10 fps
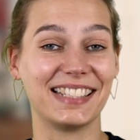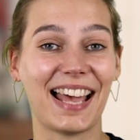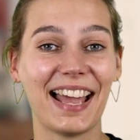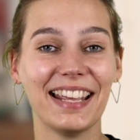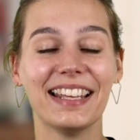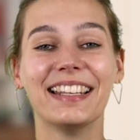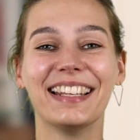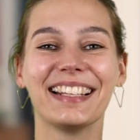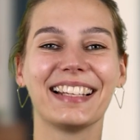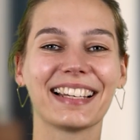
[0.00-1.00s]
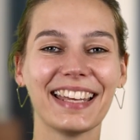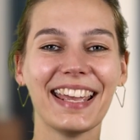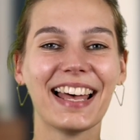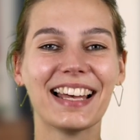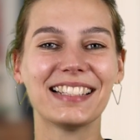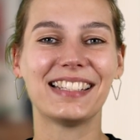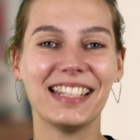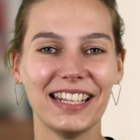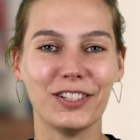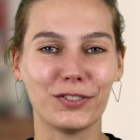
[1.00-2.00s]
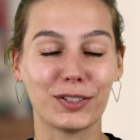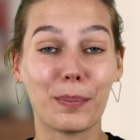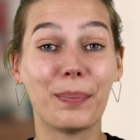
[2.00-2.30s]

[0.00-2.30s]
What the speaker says: sei kreativ.